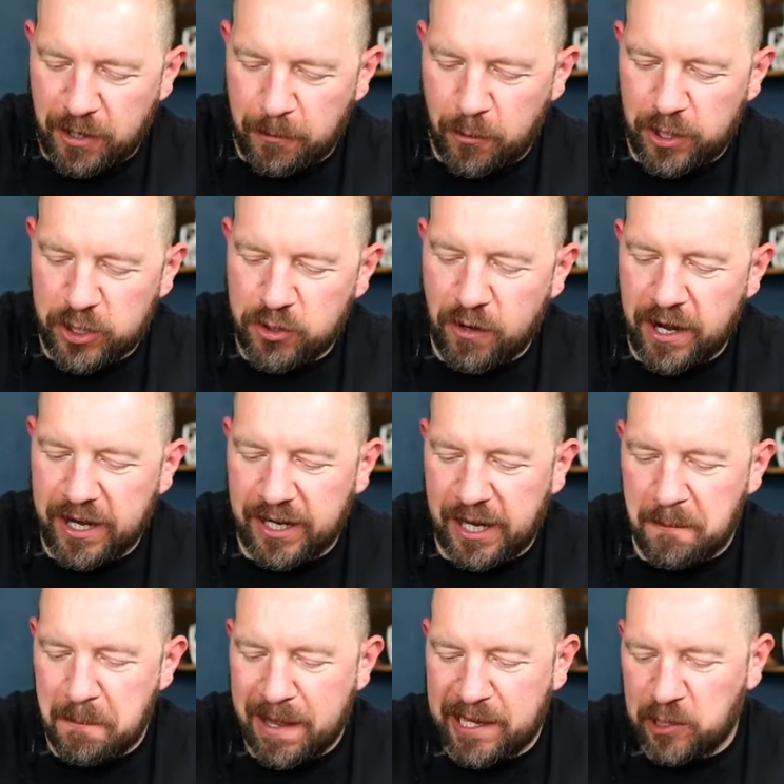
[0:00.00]
I'm going to try and
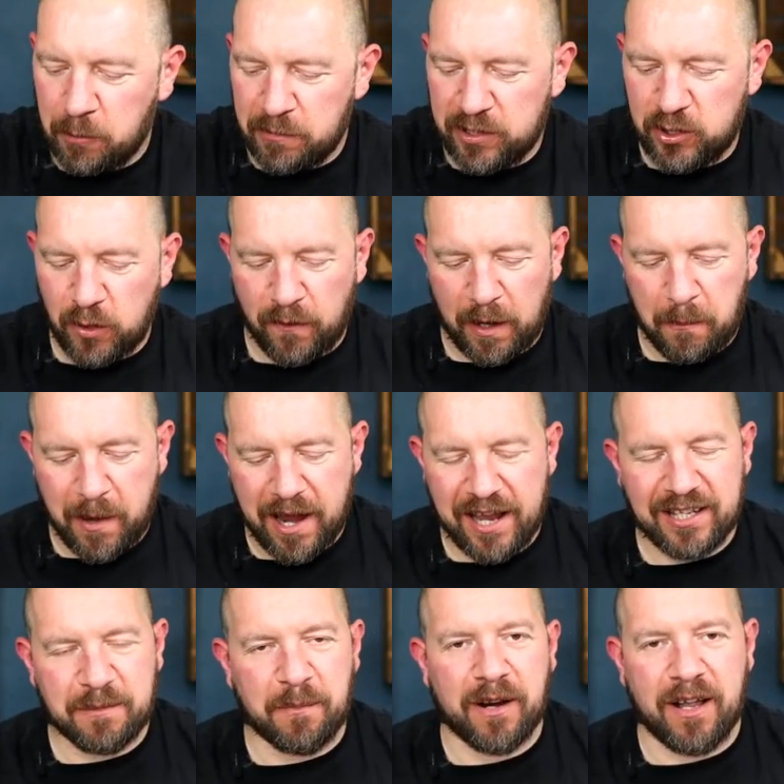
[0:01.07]
like mix up the stuff I
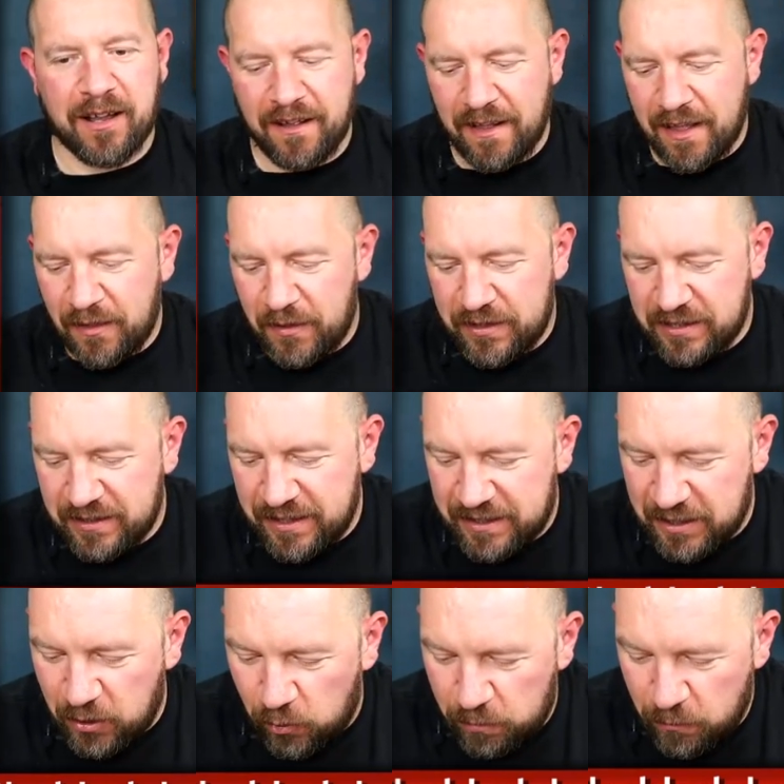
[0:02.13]
paint. But I, this is this
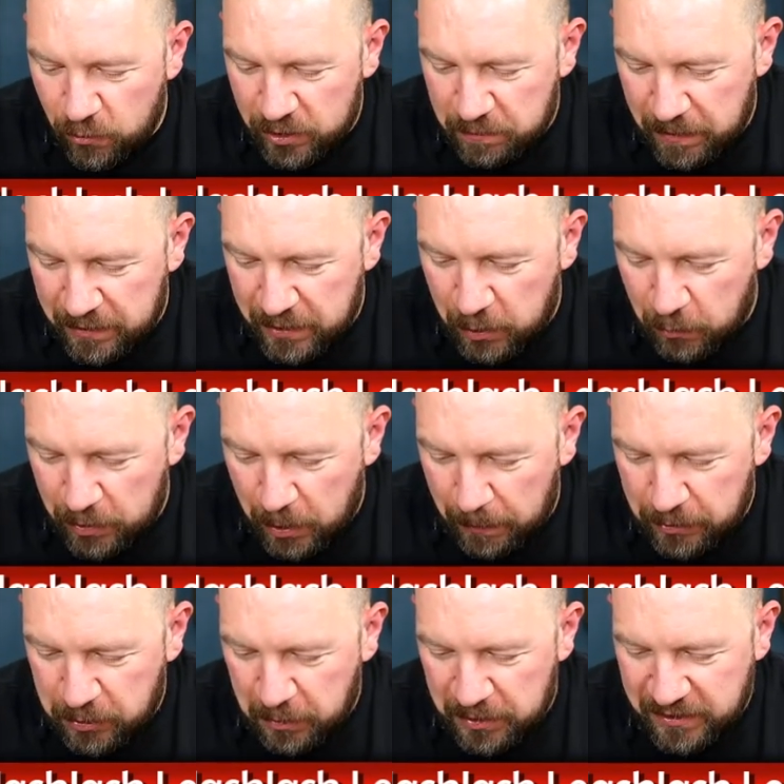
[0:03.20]
has almost been the only
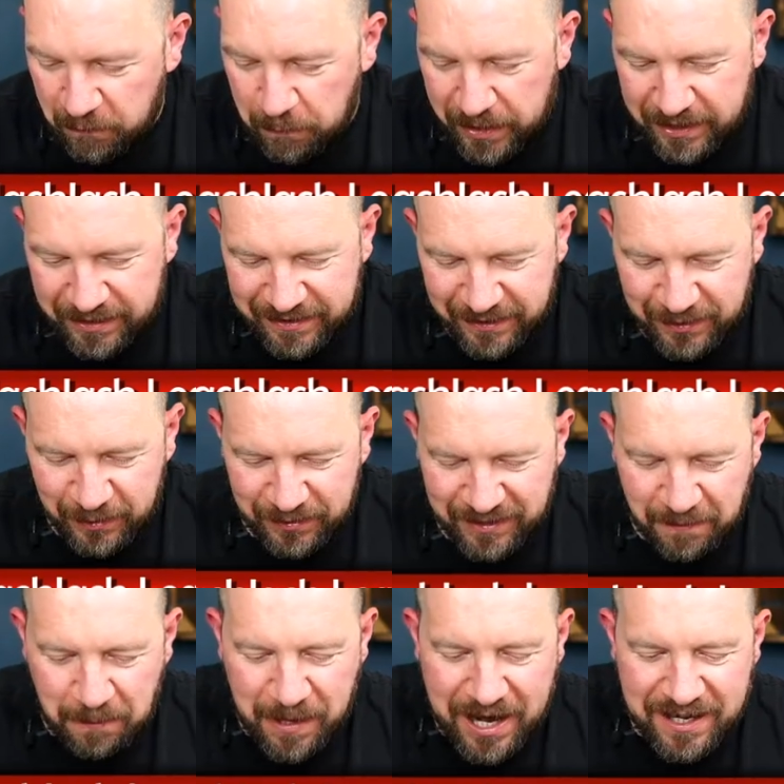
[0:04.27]
opportunities I've been to, to
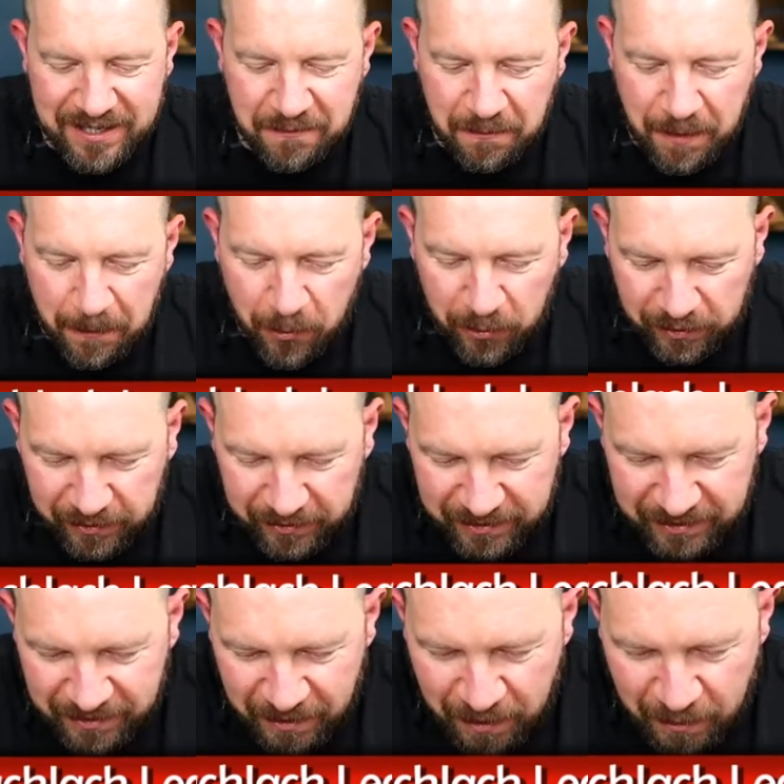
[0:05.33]
to paint my
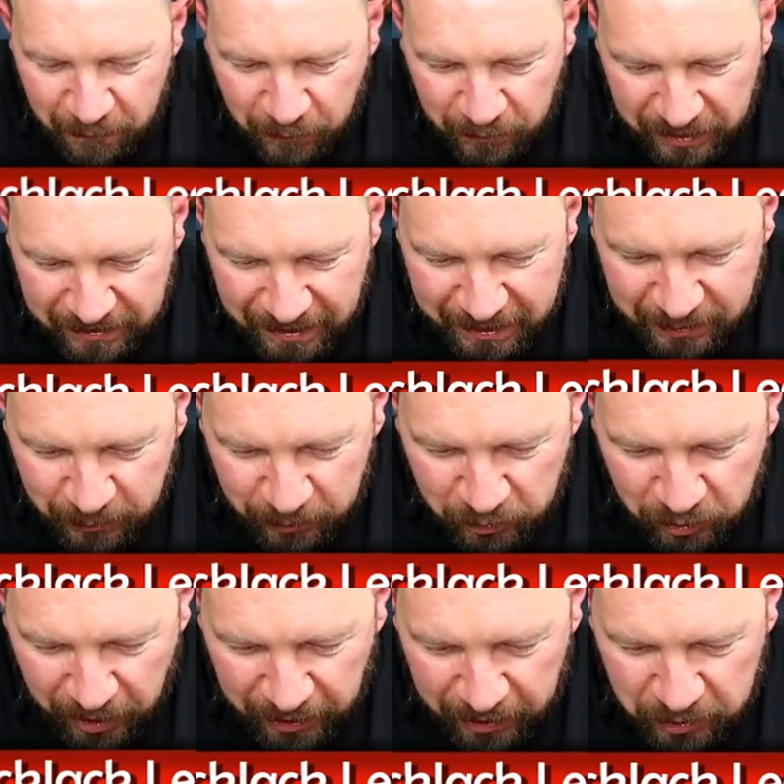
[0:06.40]
models for the Dead Zone
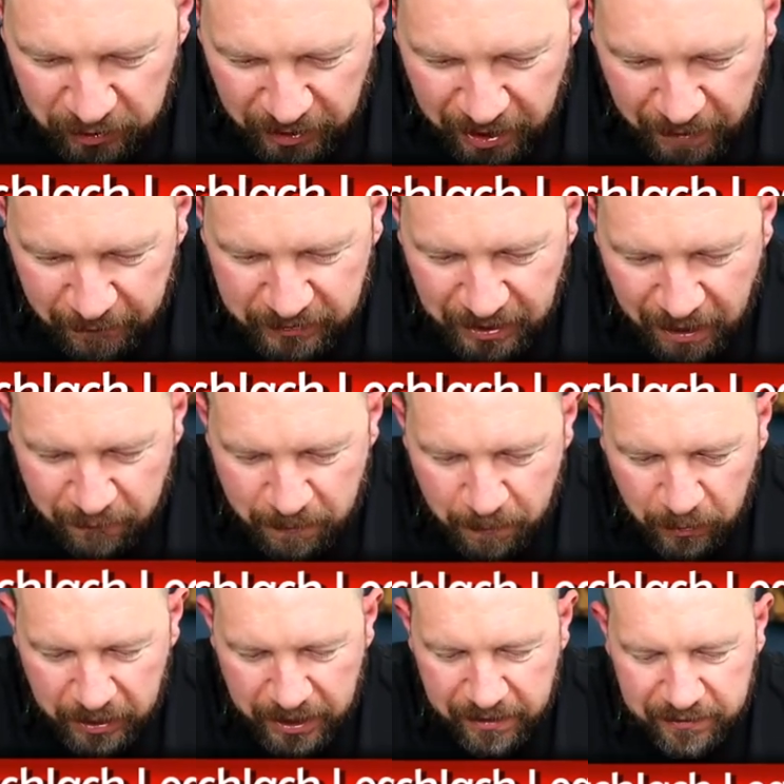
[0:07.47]
challenge that I've set
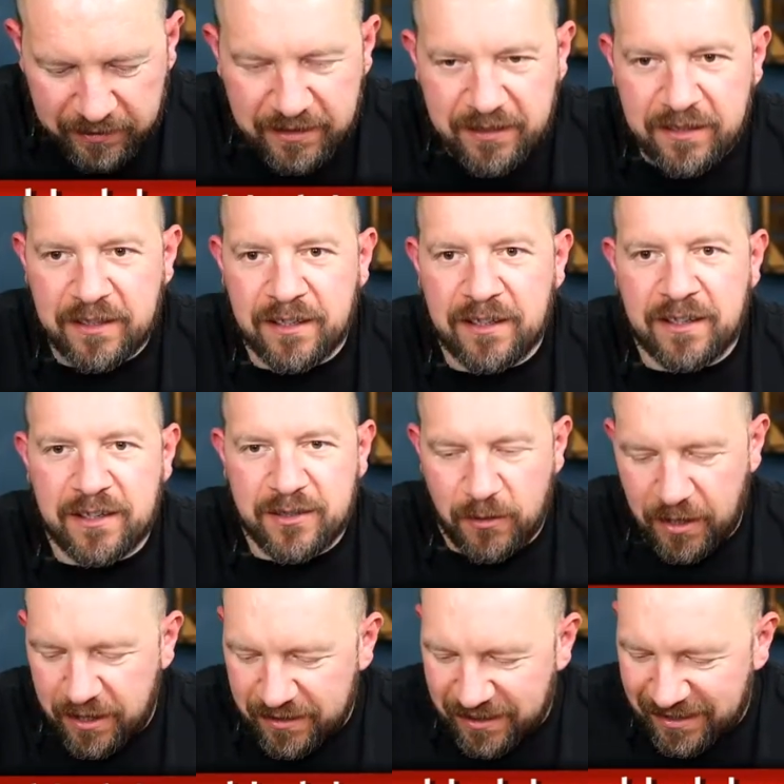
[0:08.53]
everybody else. So
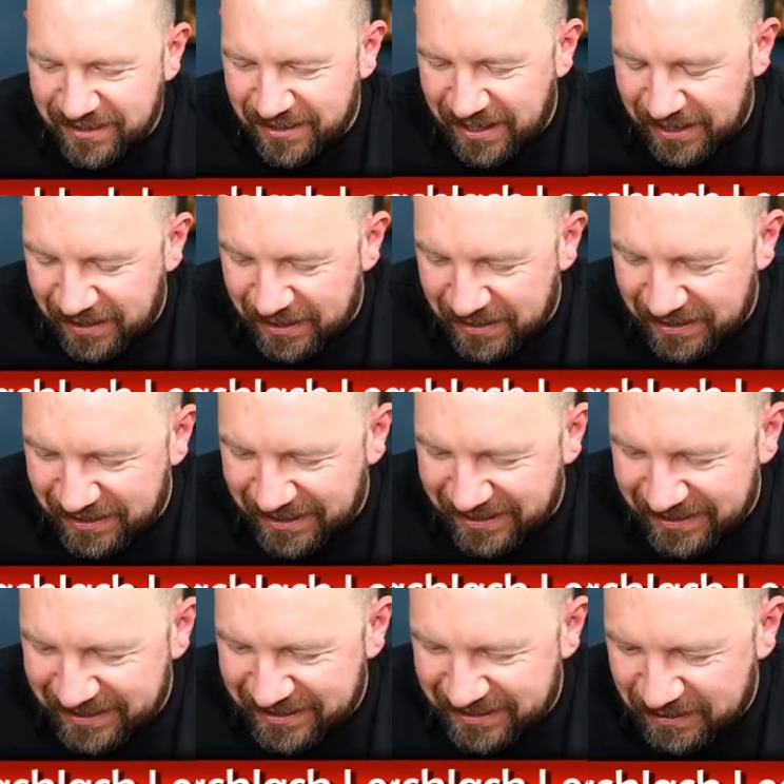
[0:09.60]
I, I, I,
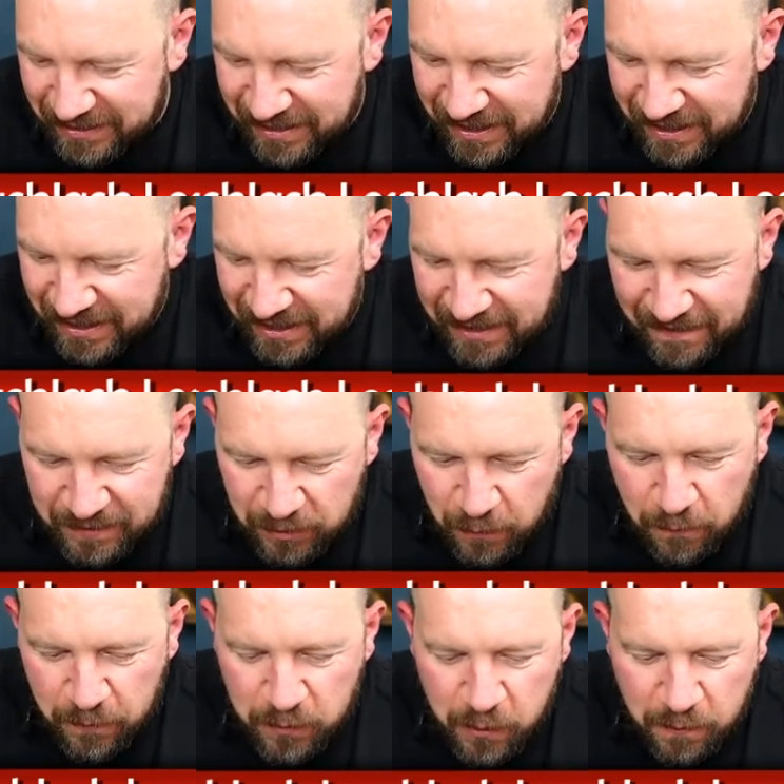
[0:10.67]
this is
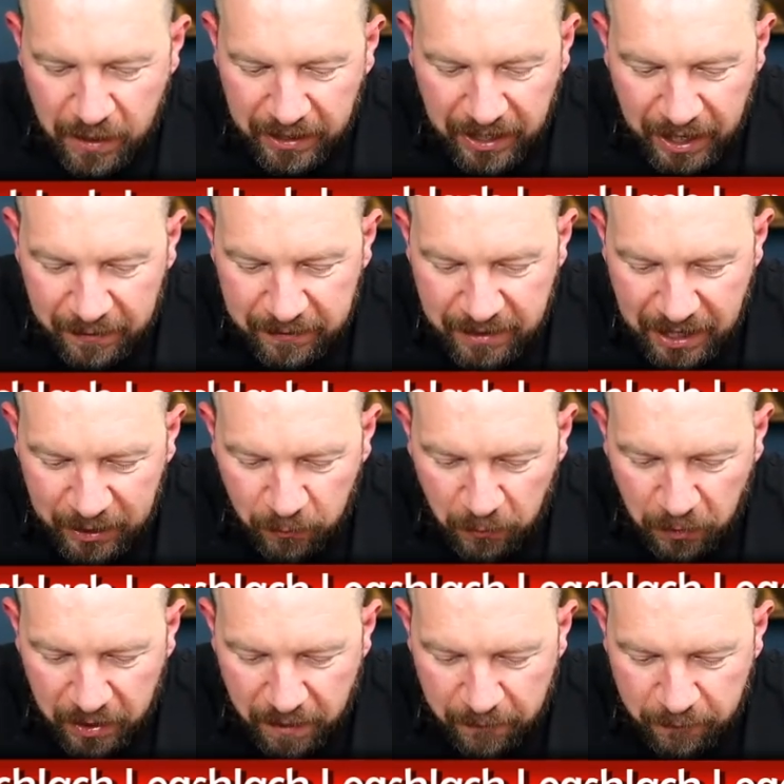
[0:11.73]
you you. I, I I don't
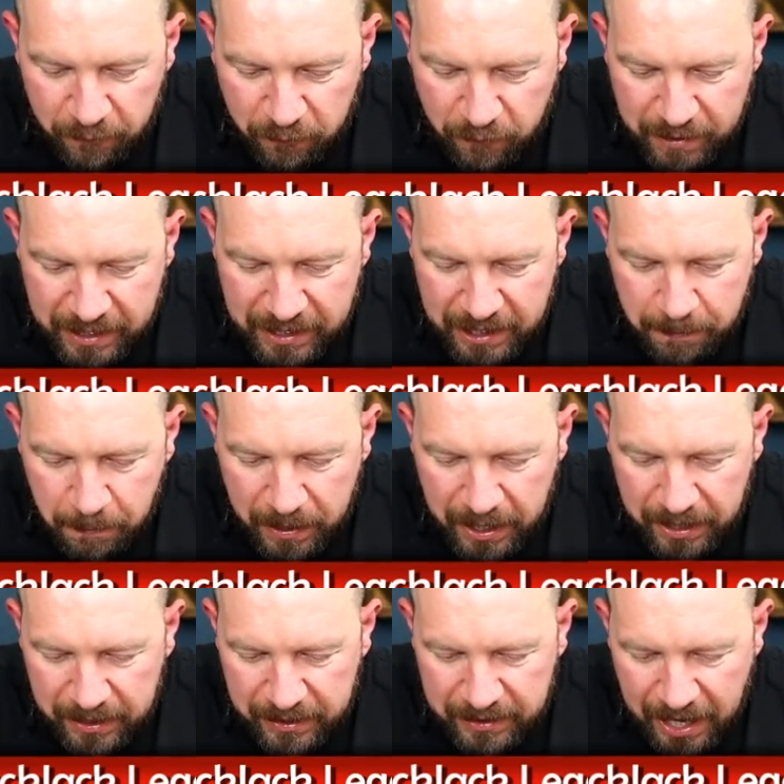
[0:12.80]
think I've really
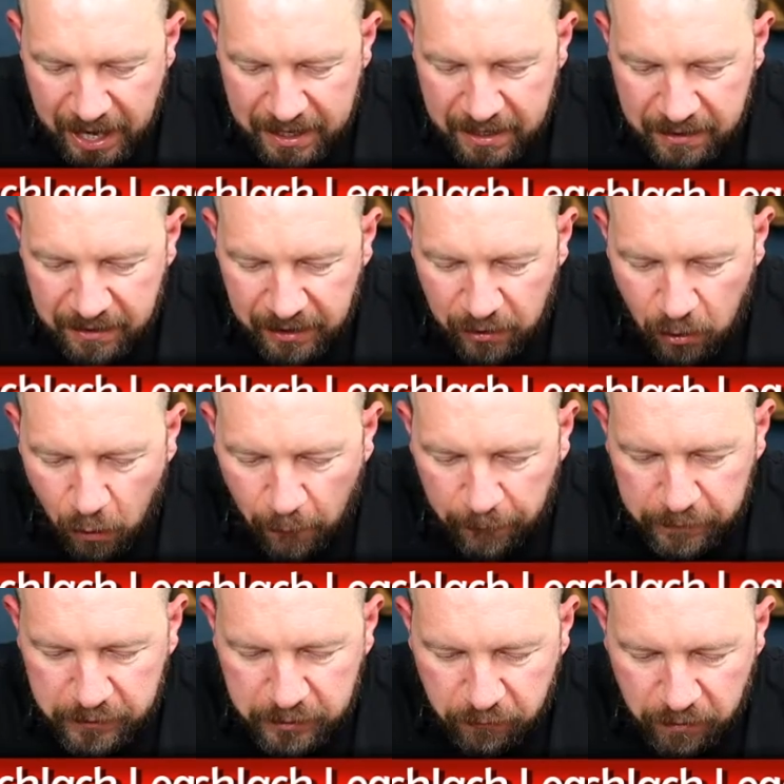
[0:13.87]
painted anything
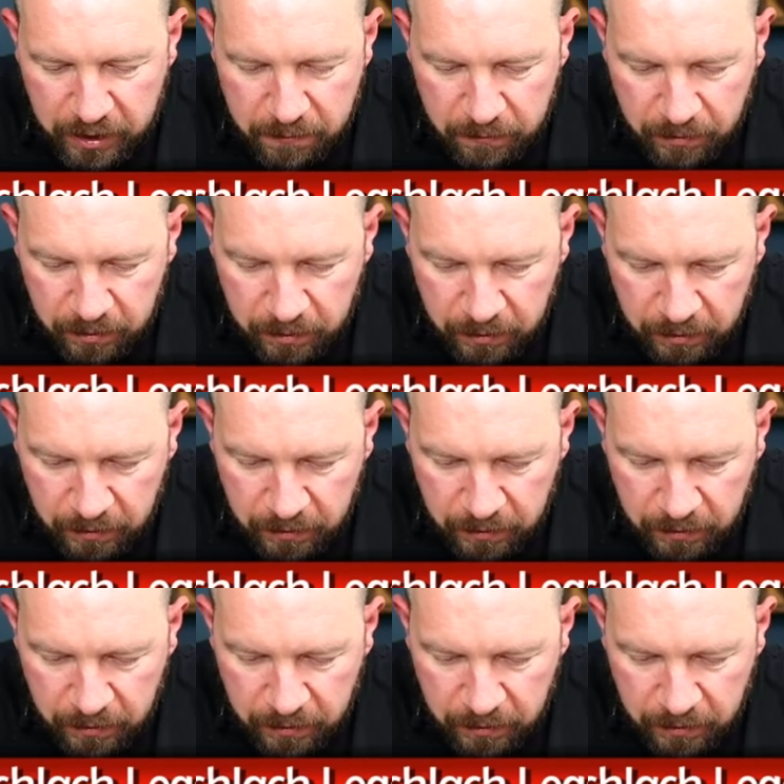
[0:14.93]
off stream.